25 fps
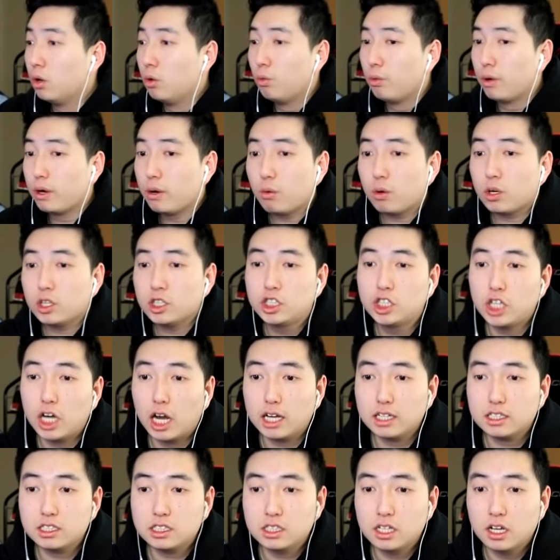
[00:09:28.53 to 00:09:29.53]
We were
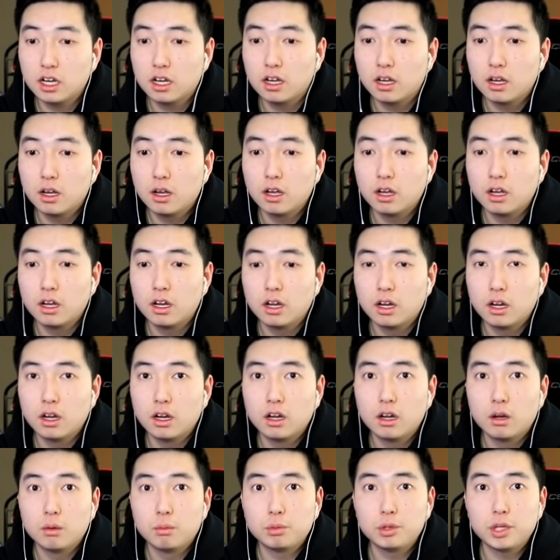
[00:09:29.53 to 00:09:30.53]
just
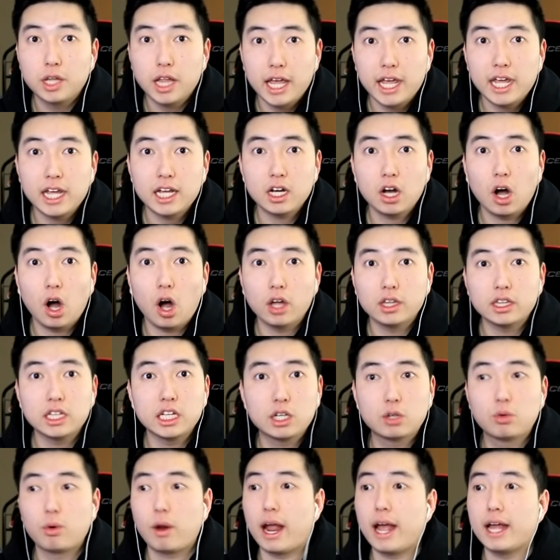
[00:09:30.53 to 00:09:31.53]
playing on the
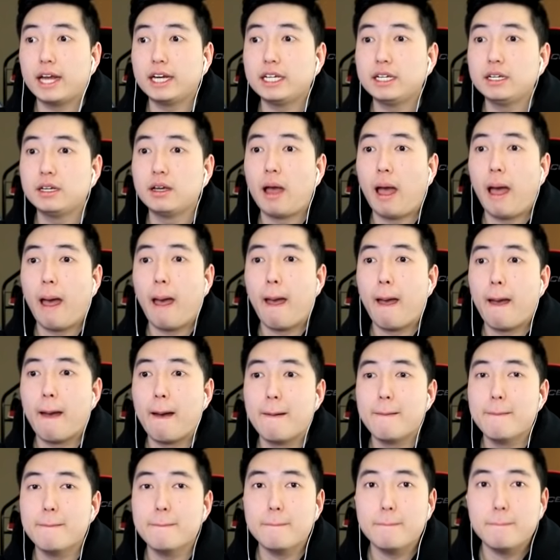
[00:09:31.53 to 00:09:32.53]
Granny
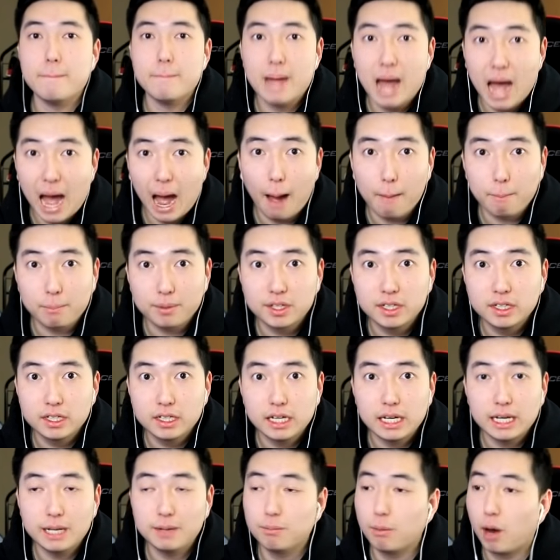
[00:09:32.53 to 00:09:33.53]
map
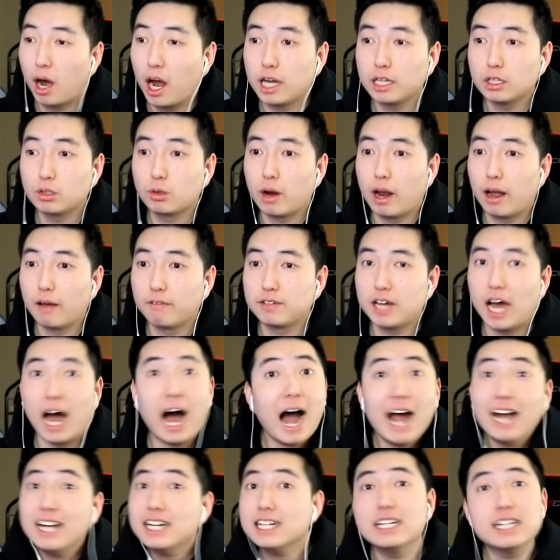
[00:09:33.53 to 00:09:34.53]
in Minecraft.
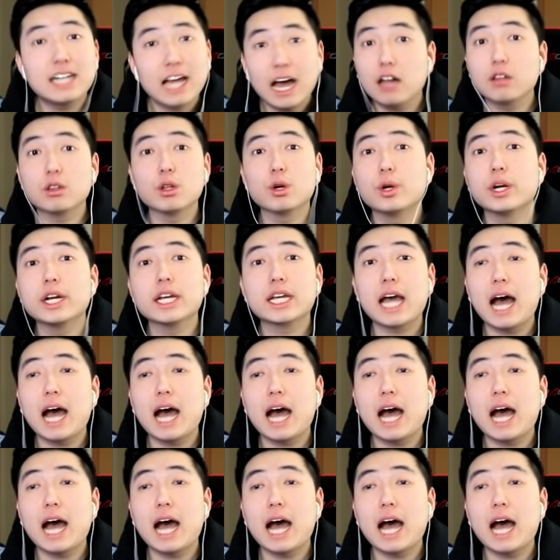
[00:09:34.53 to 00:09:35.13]
I didn't download it,